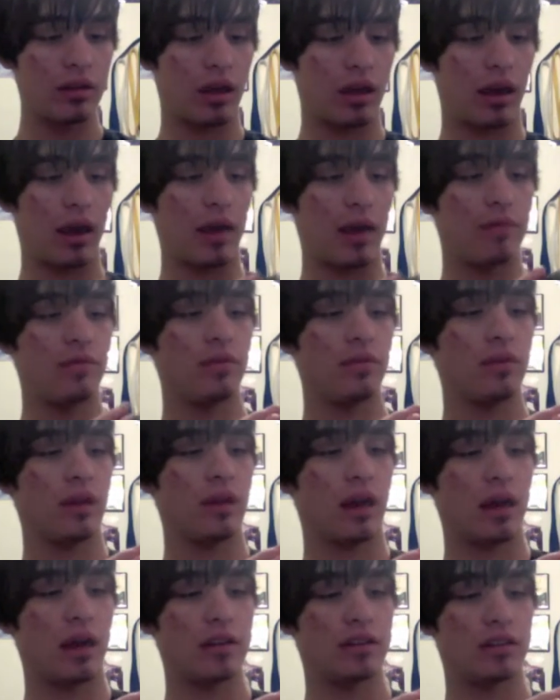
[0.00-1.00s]
I
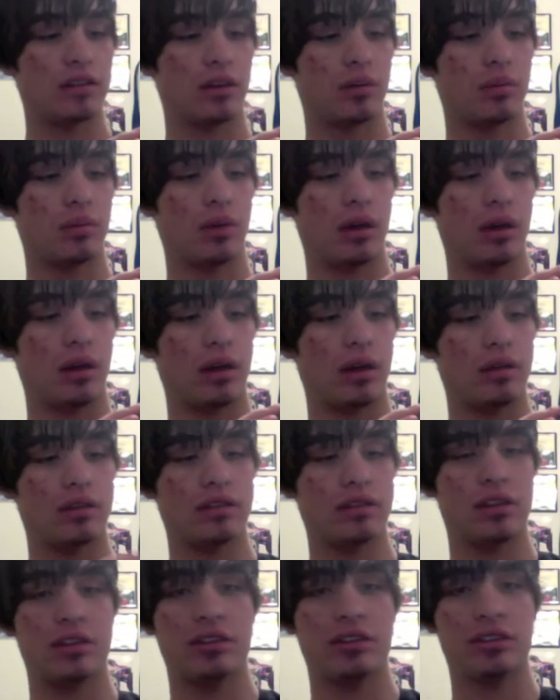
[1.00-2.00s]
had some
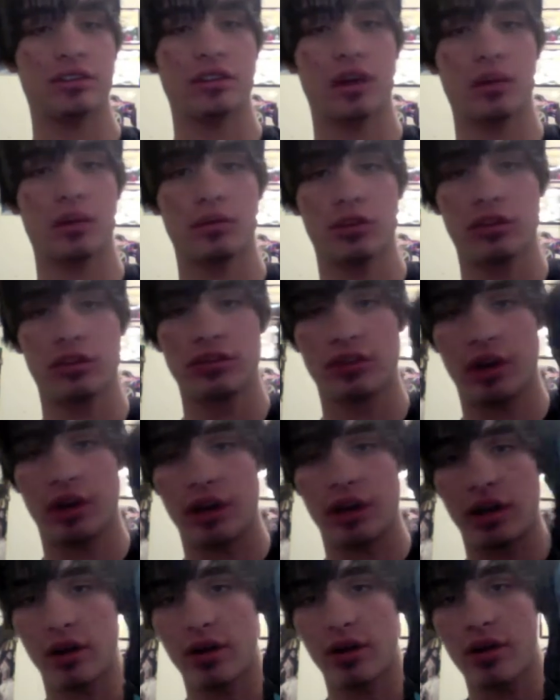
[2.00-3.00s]
stitches come loose right
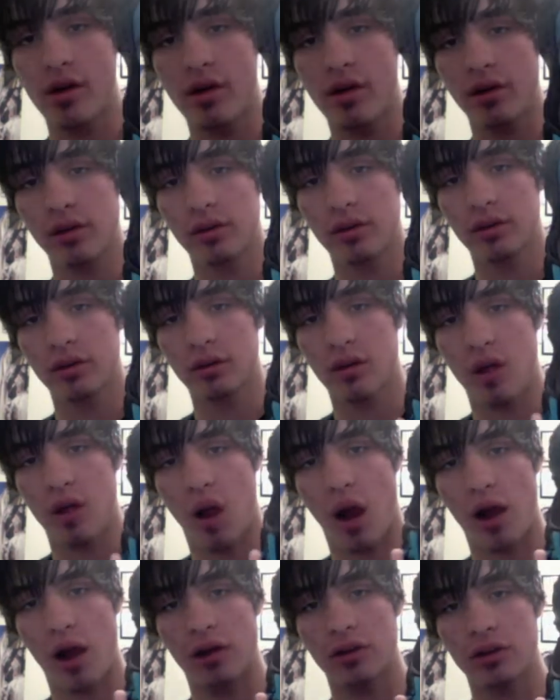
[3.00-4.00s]
here.
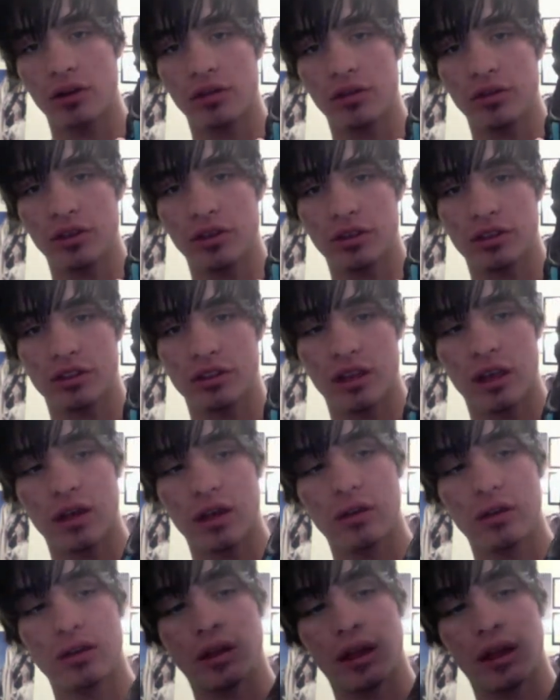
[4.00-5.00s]
I don't know if you can see
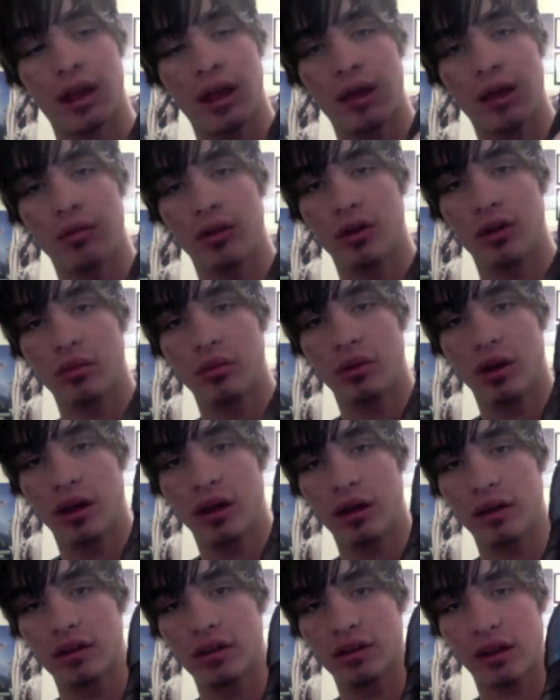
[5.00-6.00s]
it in the camera,
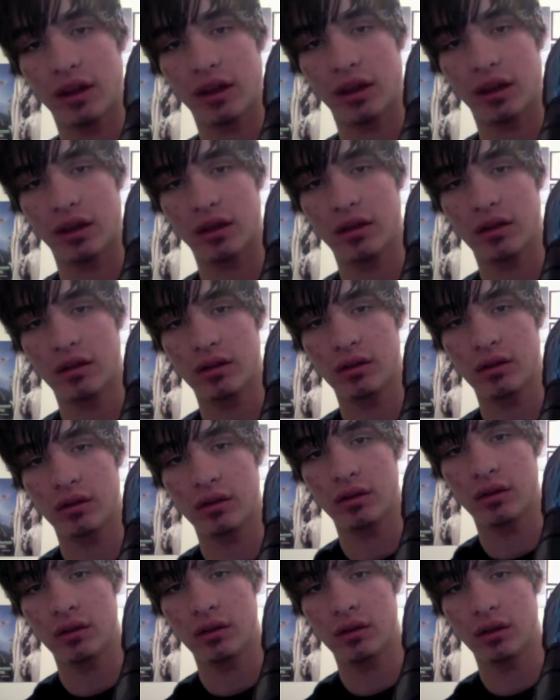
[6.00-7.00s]
but it's like
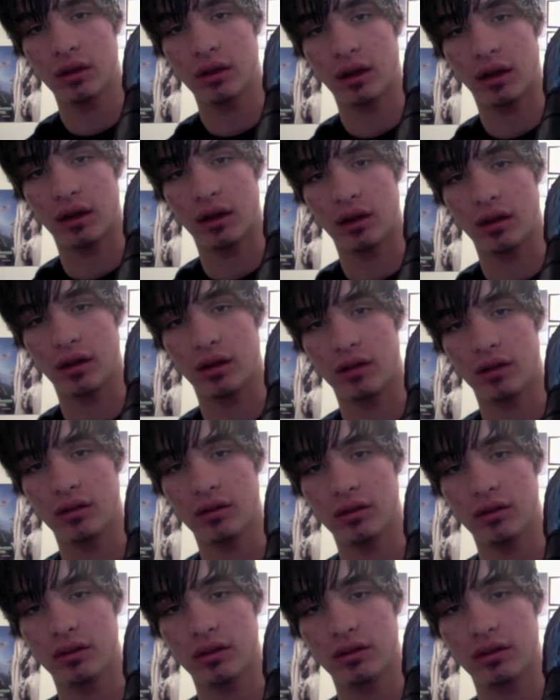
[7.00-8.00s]
kind of
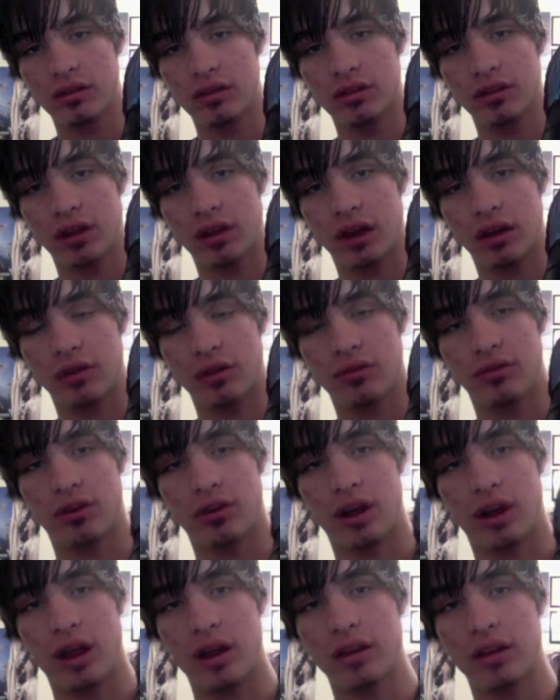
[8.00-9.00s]

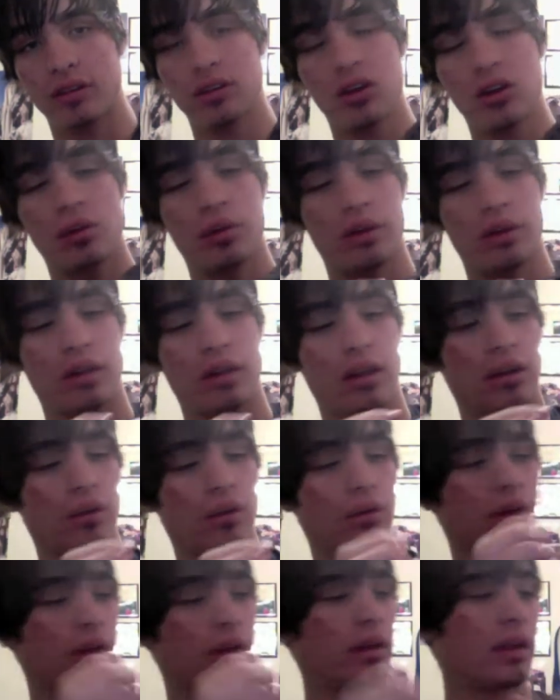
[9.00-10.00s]
frayed. It's no big deal
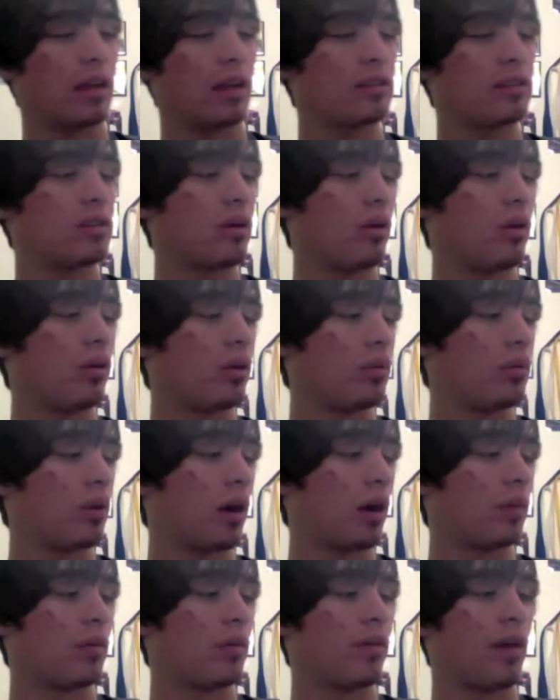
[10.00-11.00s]
really. That's the only
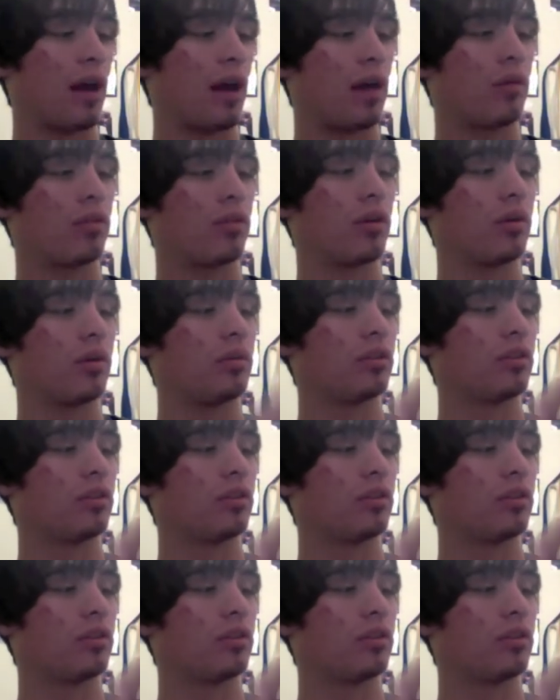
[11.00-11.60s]
problem I've had with them.